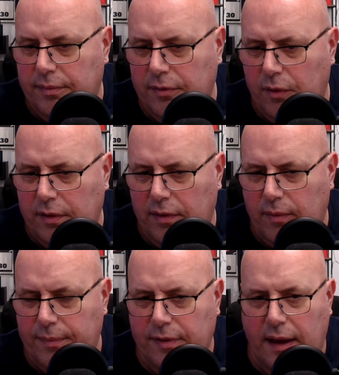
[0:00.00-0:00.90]
going on the
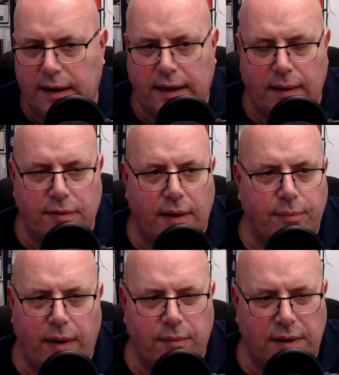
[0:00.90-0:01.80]
website and it kept saying
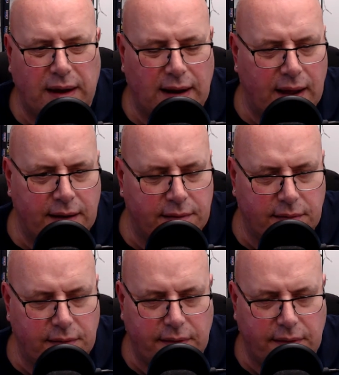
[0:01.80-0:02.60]
payment declined.